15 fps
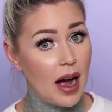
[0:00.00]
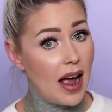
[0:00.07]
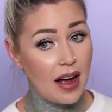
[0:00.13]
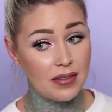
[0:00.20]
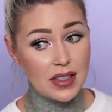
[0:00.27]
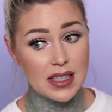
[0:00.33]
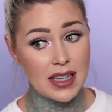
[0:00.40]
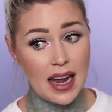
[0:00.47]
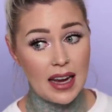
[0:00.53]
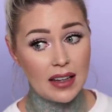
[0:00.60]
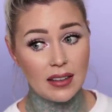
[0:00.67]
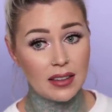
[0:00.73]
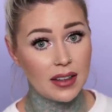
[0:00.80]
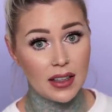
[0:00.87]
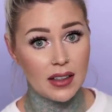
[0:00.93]
I have to
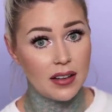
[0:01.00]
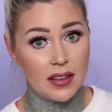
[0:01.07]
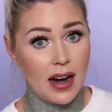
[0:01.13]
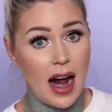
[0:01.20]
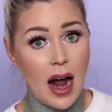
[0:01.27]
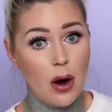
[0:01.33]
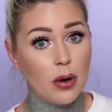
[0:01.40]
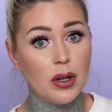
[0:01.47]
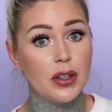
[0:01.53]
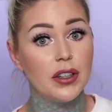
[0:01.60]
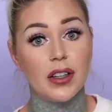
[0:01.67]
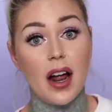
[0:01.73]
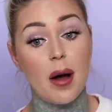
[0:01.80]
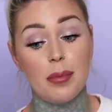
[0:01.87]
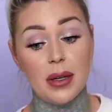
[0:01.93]
say, how could there
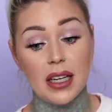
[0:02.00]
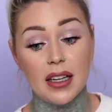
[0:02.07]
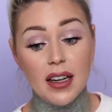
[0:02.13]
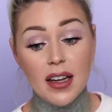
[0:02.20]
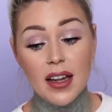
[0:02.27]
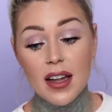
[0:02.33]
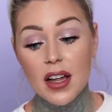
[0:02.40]
not be?